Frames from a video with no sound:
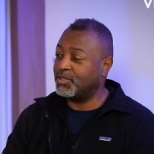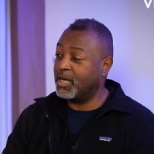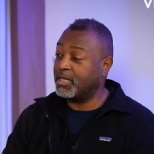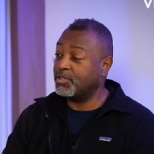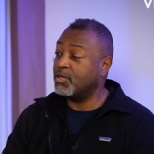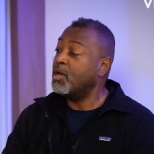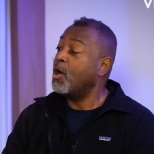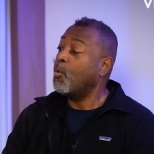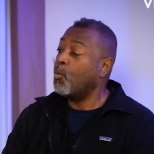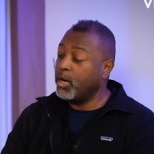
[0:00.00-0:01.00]
States?"
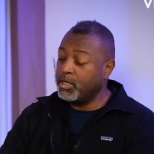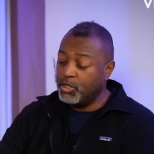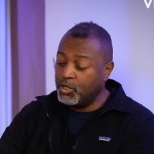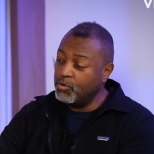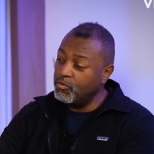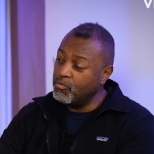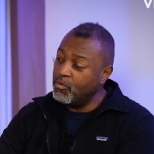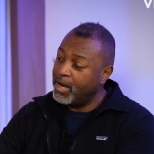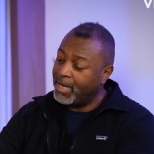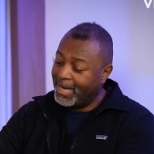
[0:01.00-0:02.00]
When
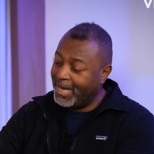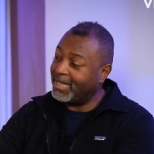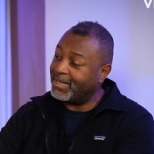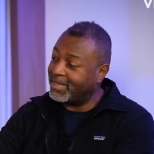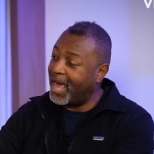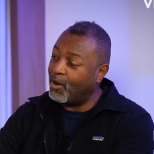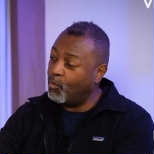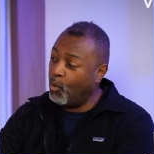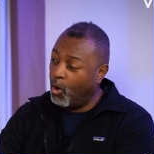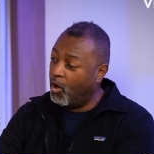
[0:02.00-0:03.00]
you hit that
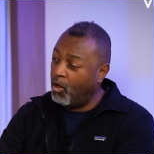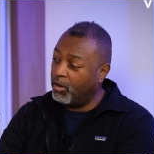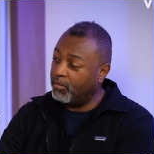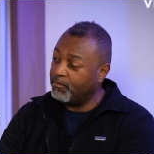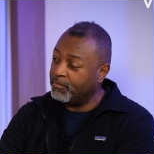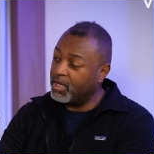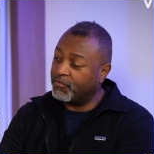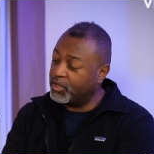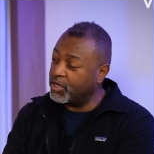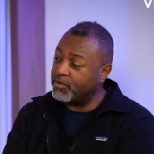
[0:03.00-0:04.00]
wall,
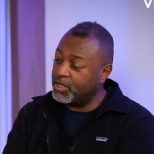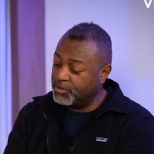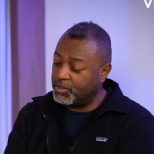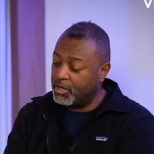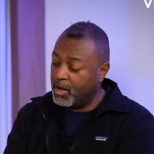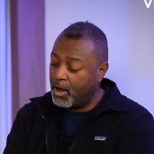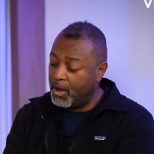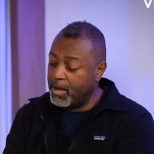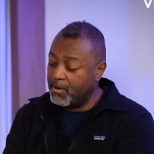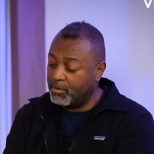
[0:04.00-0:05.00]
if there isn't
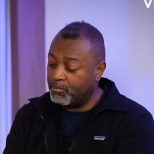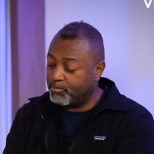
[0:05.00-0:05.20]
a